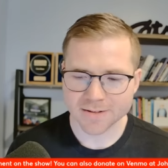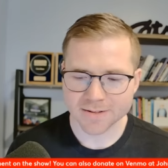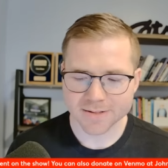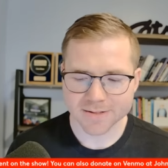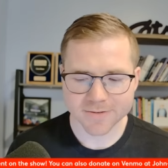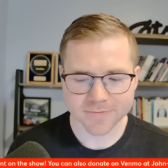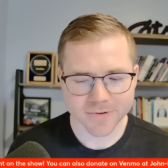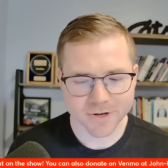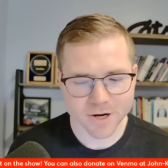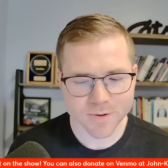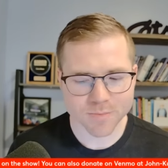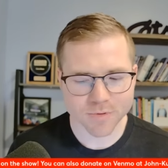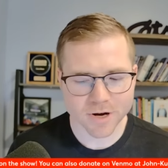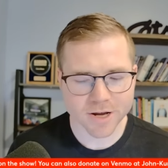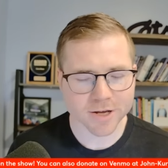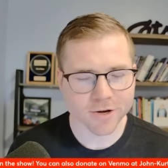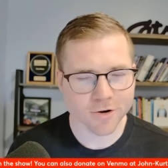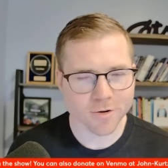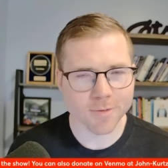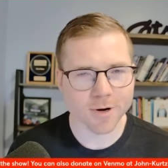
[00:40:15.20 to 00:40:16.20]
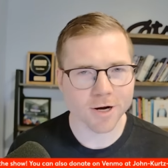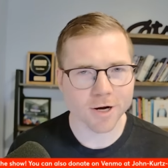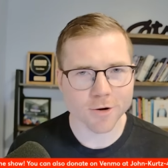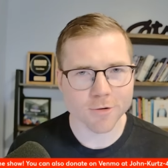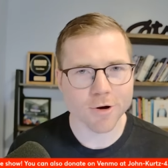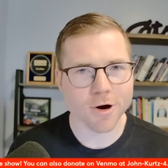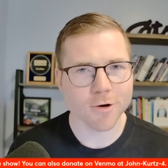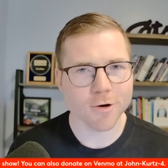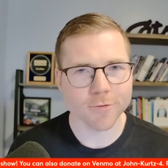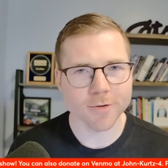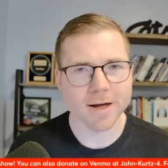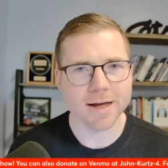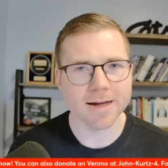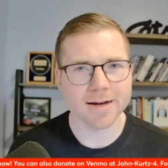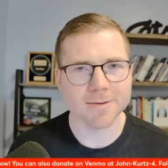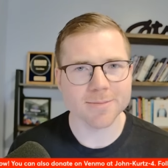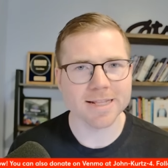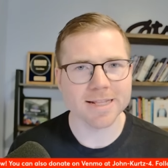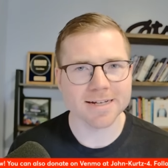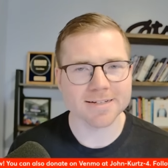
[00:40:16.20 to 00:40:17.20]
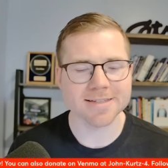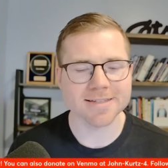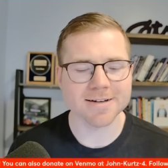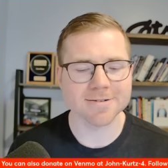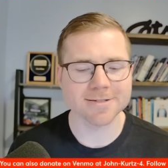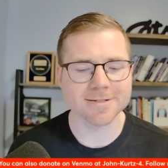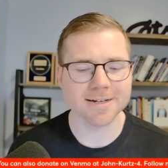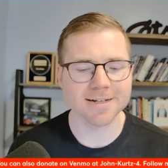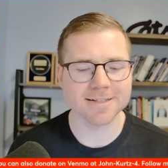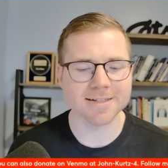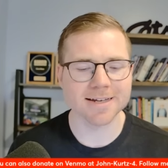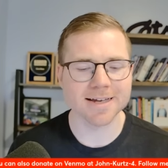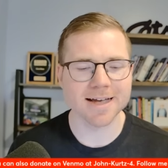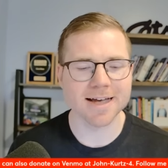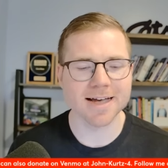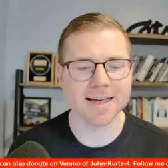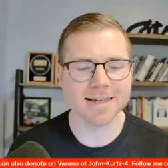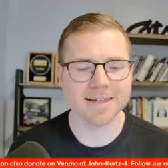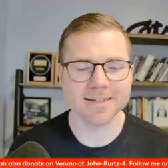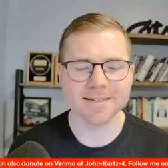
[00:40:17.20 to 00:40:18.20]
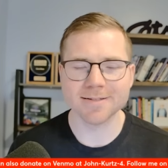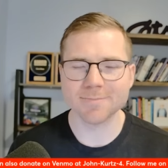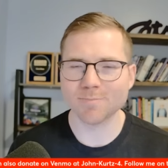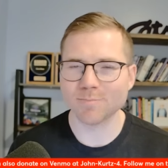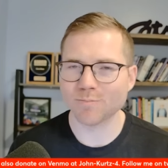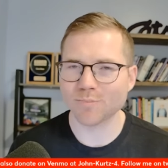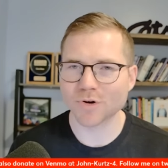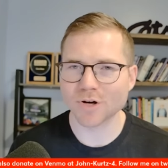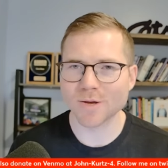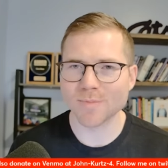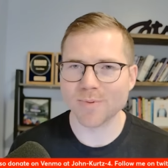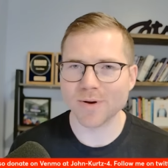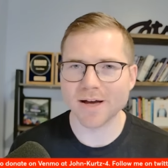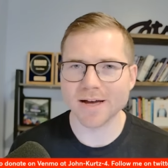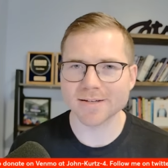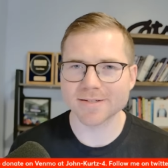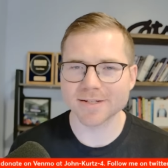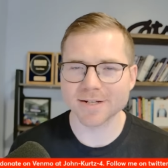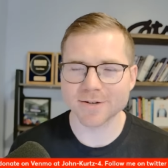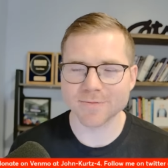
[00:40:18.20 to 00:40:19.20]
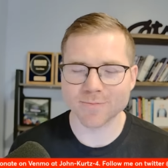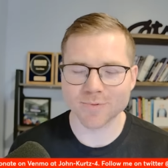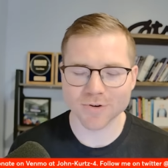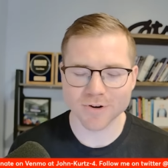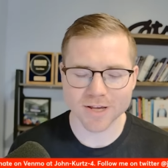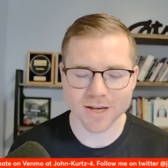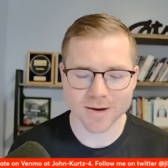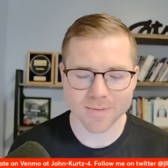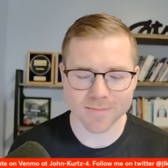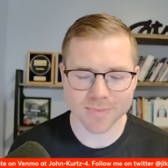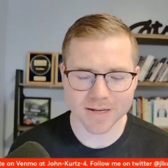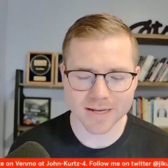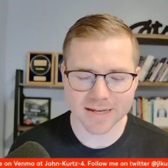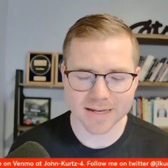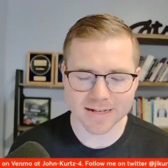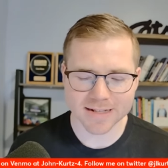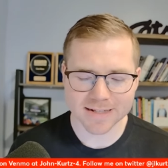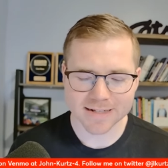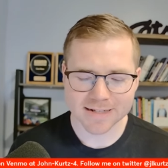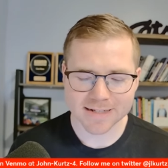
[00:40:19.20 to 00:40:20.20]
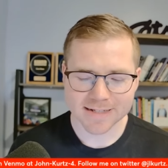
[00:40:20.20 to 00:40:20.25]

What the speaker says: It's a very Brett Yormark quote, right? I mean, that sounds like the guy. Pretty positive, pretty upbeat.